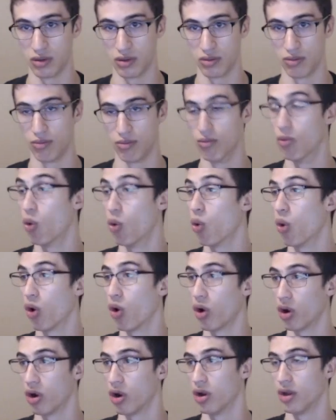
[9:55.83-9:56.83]

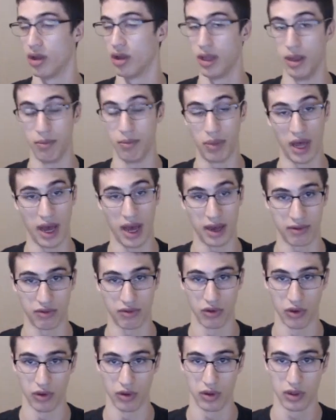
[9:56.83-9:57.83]
more
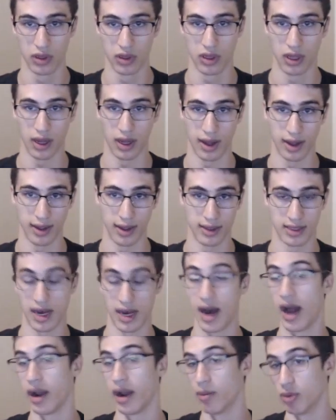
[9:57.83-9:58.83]
impactful it's a
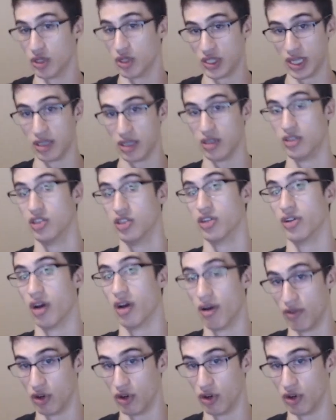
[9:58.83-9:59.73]
higher percentage of your